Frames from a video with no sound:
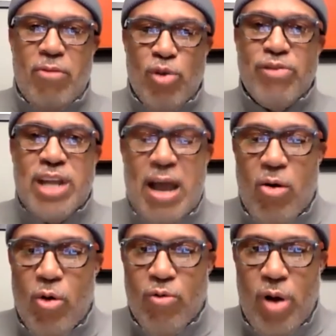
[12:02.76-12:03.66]
Riverdale
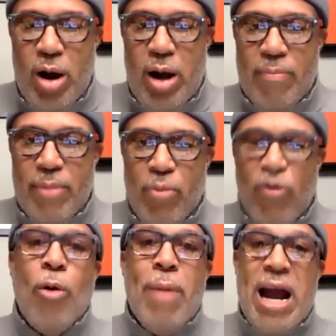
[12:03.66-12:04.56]
or
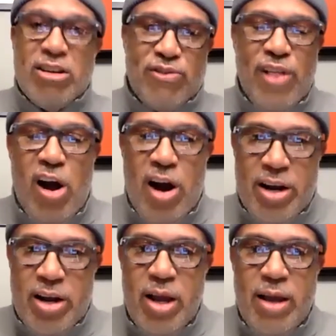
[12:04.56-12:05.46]
Fort Myers,
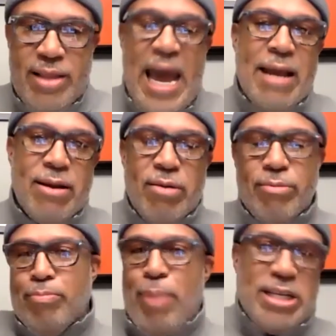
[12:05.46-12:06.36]
Florida, that
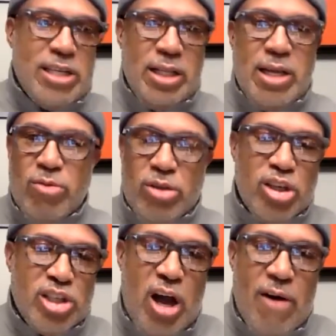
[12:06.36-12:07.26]
basically
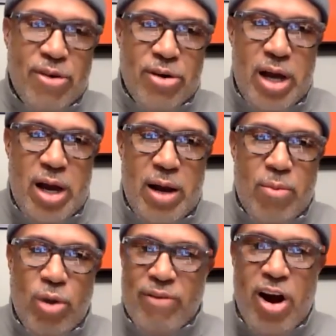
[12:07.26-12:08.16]
just covered
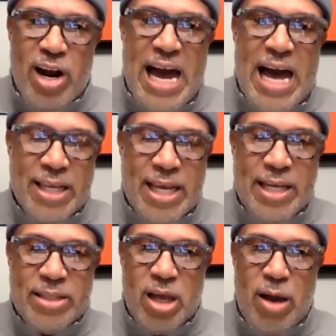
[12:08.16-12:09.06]
one of our
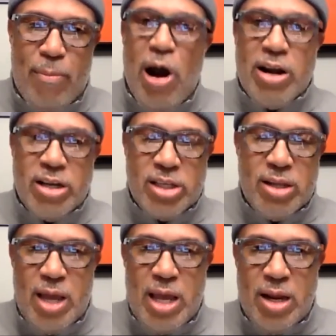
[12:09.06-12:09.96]
colleagues, partners
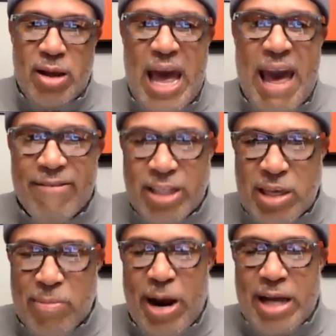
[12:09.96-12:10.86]
in the
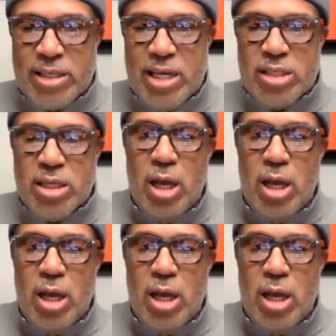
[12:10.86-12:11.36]
advocacy process,